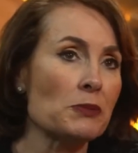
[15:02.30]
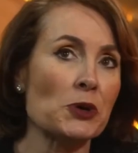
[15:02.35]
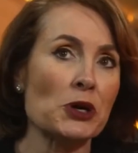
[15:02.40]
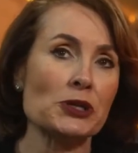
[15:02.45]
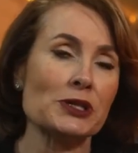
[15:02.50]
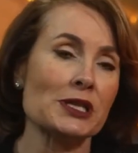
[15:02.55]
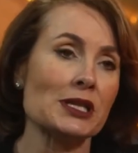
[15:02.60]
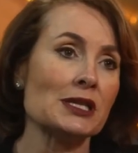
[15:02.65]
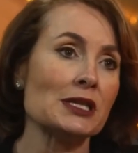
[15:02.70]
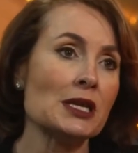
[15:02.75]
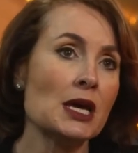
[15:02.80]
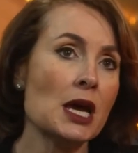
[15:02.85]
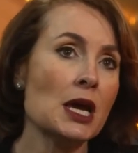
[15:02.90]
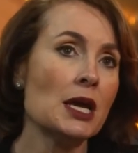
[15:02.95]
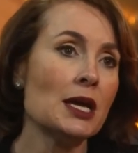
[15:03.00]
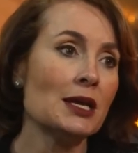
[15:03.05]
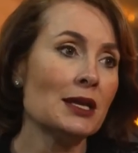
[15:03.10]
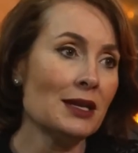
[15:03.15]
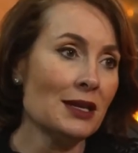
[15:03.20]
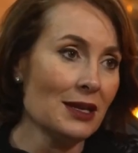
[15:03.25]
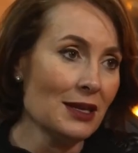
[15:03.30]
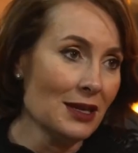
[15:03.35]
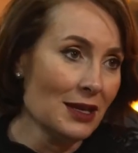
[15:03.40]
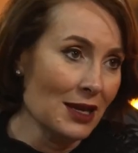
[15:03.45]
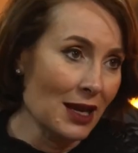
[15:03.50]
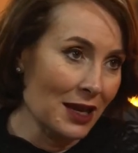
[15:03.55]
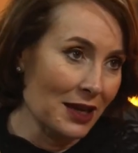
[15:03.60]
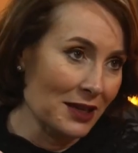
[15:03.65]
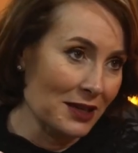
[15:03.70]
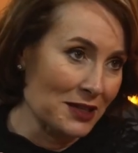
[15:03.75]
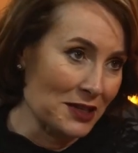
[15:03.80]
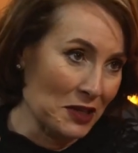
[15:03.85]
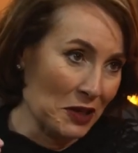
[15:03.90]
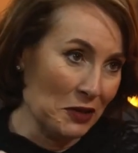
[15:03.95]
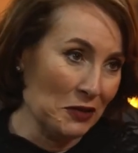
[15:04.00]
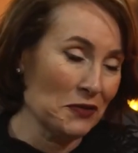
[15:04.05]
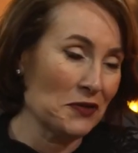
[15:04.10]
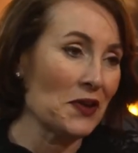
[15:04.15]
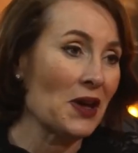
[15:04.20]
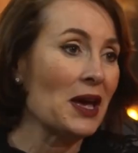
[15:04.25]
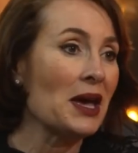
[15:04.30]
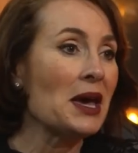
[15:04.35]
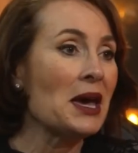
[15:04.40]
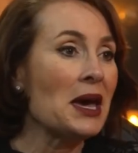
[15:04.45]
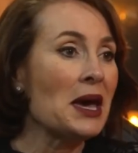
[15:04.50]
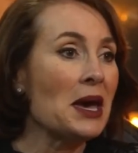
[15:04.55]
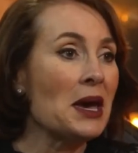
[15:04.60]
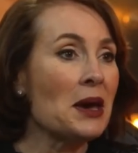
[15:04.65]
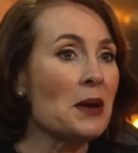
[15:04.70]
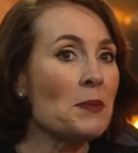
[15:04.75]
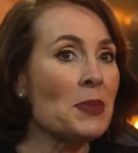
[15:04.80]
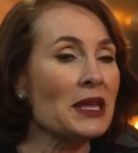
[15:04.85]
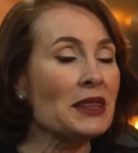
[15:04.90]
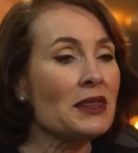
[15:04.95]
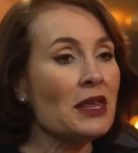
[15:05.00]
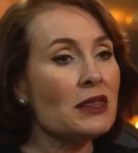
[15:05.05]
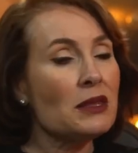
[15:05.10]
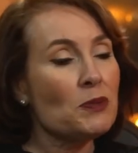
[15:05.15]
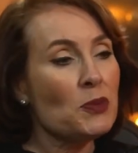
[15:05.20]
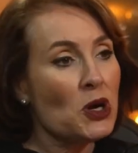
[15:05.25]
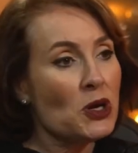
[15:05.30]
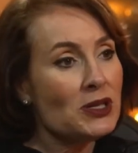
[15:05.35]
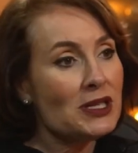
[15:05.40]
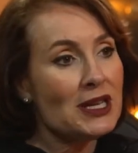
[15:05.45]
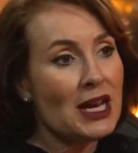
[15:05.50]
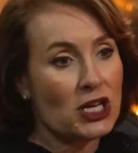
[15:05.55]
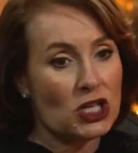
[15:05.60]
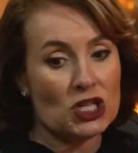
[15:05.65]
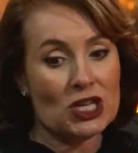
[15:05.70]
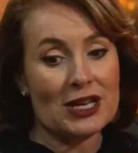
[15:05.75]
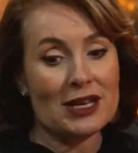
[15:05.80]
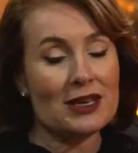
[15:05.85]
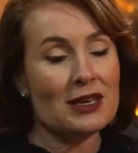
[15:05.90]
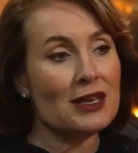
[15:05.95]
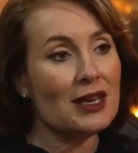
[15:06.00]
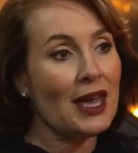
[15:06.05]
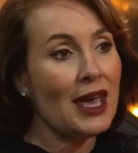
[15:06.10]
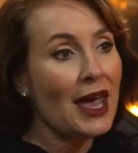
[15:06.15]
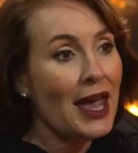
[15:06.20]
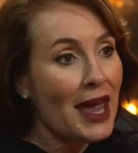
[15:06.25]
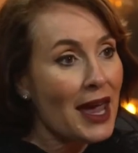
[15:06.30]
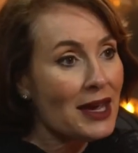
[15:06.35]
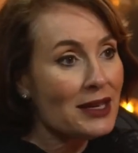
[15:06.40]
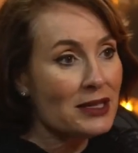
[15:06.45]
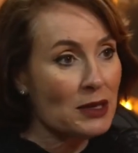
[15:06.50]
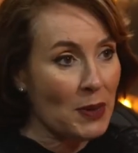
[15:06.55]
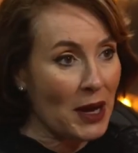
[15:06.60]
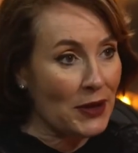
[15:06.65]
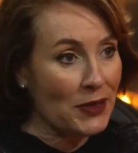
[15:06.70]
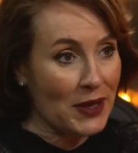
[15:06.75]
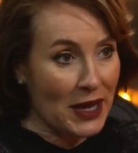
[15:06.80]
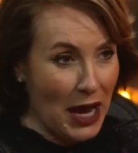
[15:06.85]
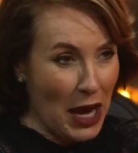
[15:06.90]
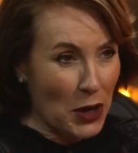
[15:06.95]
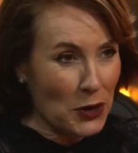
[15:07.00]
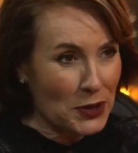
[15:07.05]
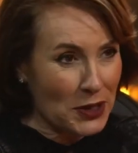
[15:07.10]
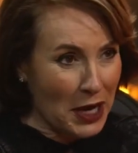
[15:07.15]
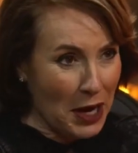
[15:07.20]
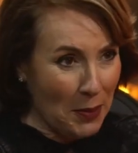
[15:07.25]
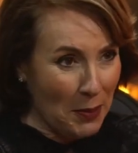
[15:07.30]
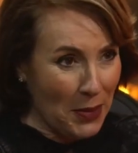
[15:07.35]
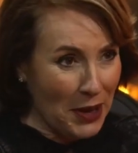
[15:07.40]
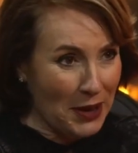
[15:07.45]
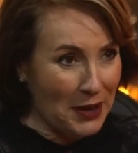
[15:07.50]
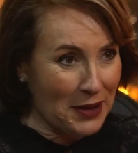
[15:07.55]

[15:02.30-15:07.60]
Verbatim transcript: that the person's negative, but that the person actually cares about the outcome.